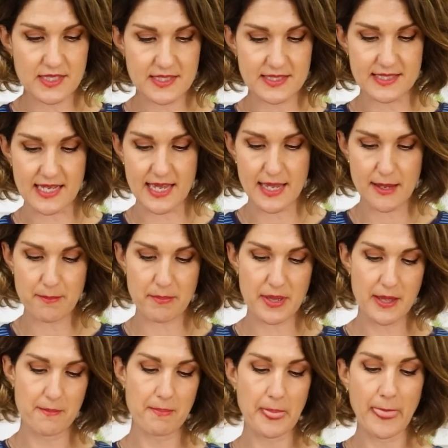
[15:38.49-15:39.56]
a zip.
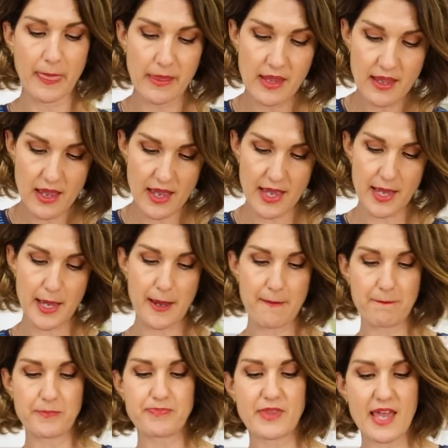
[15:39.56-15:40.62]

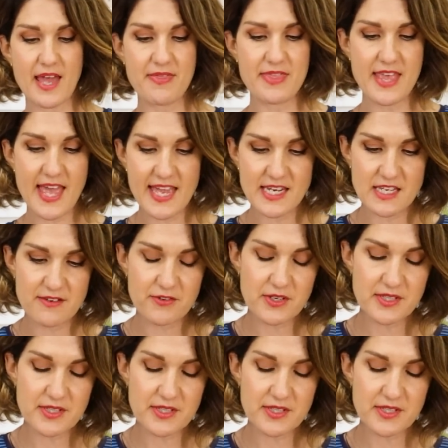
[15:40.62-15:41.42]
Um, and then you've